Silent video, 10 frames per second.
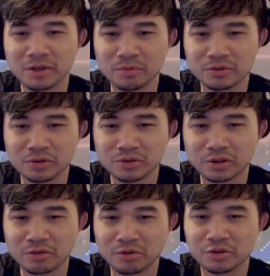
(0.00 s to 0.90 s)
return
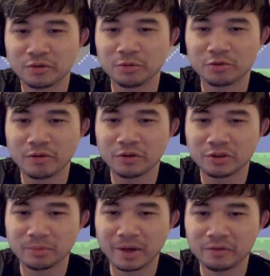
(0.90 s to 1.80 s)
target creature from your graveyard to
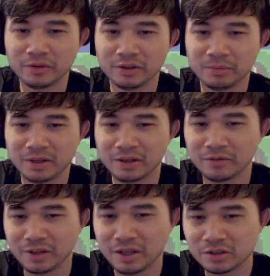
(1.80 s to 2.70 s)
the battlefield. At the beginning
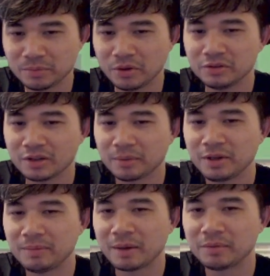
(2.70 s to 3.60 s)
of each opponent's
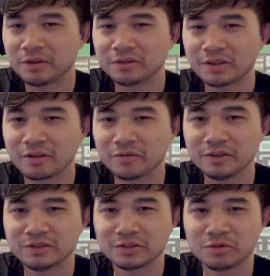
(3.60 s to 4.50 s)
upkeep, that player
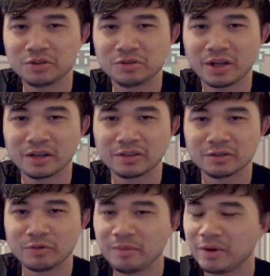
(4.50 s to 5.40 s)
sacrifices a creature. Yes, it's
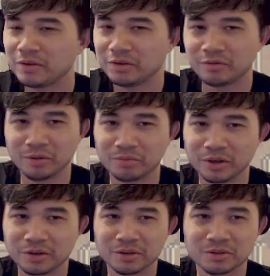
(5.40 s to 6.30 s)
way better than Realm
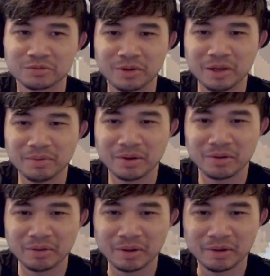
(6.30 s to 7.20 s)
Breaker. It's way
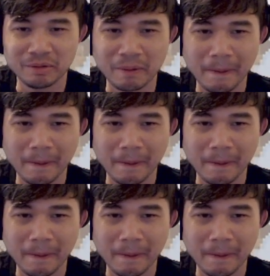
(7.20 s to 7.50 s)
better than...